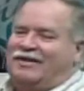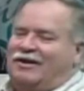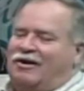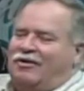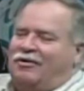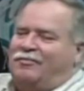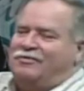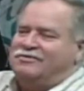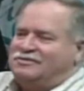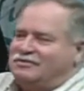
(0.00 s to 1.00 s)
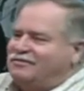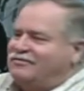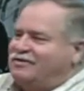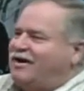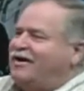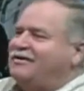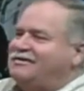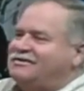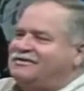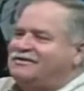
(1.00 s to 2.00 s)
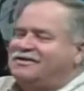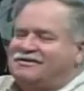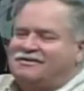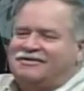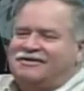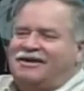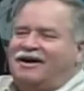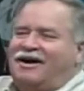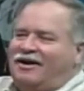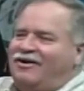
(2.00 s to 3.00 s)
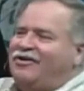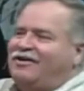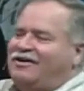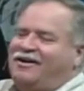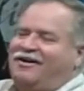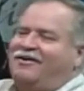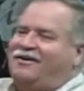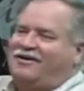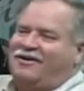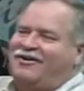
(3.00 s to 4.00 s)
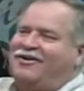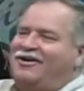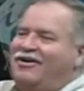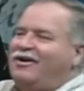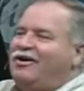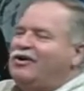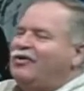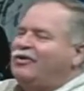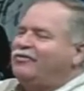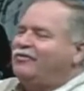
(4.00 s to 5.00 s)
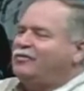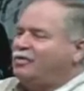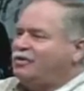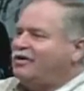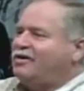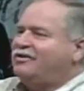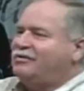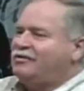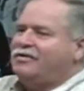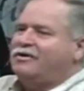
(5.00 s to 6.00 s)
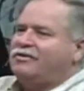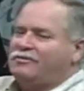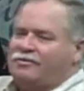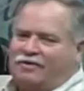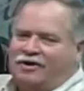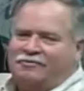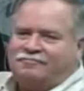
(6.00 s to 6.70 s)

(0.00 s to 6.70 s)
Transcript: Our pursuit of God is to get higher and higher and higher going from glory to glory to glory,